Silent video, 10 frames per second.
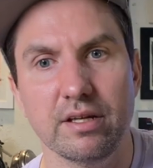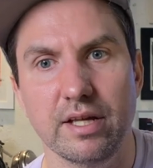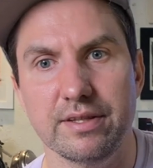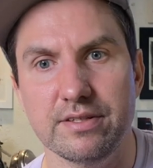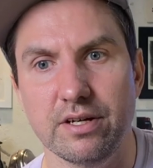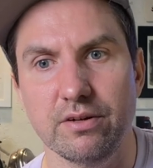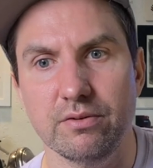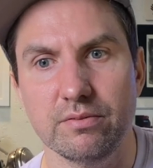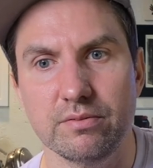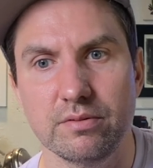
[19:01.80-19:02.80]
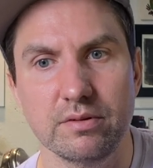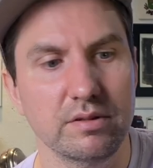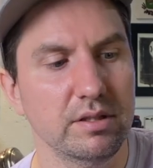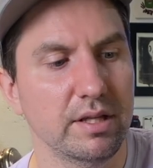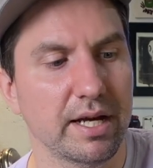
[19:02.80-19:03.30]
at the toe.
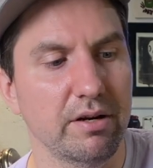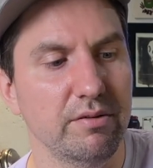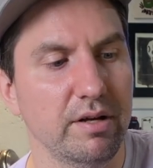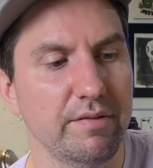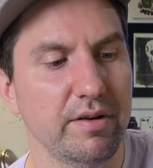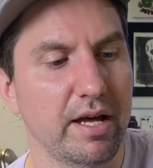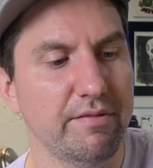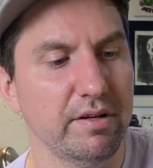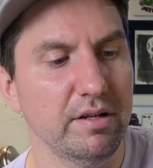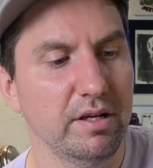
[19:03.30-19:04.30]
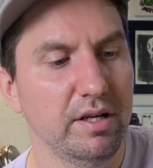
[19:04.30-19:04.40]
Like I haven't